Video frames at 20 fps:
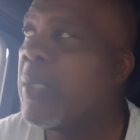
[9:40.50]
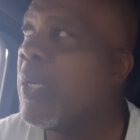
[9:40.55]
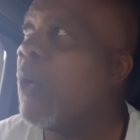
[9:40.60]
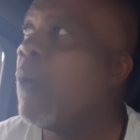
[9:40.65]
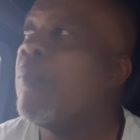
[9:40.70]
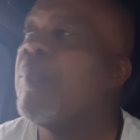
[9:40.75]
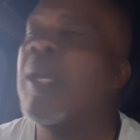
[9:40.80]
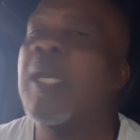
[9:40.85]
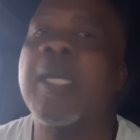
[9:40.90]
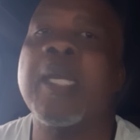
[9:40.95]
No,
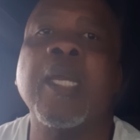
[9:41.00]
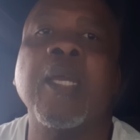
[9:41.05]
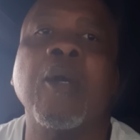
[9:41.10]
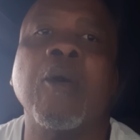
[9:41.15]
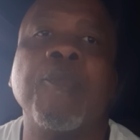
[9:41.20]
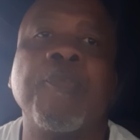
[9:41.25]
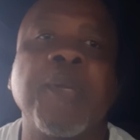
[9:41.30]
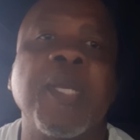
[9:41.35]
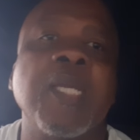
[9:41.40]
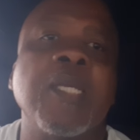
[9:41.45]
Big
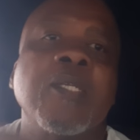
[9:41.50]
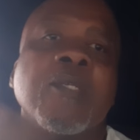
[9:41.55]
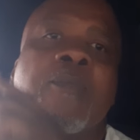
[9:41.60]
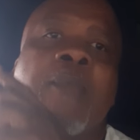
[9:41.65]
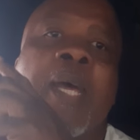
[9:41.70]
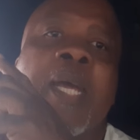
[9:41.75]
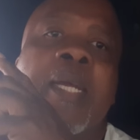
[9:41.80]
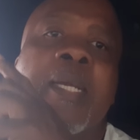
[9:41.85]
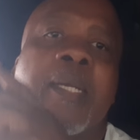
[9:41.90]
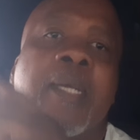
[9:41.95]
Hill. Peace,
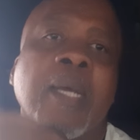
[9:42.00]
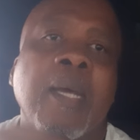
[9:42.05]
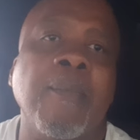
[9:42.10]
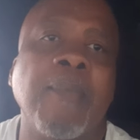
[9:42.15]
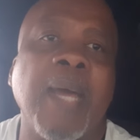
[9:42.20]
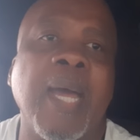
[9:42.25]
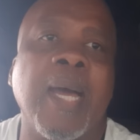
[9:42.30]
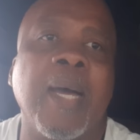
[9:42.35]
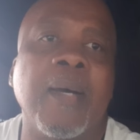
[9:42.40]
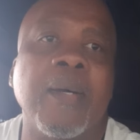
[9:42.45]
man. I'm
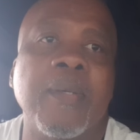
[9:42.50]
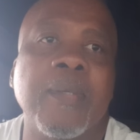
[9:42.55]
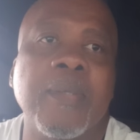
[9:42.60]
out.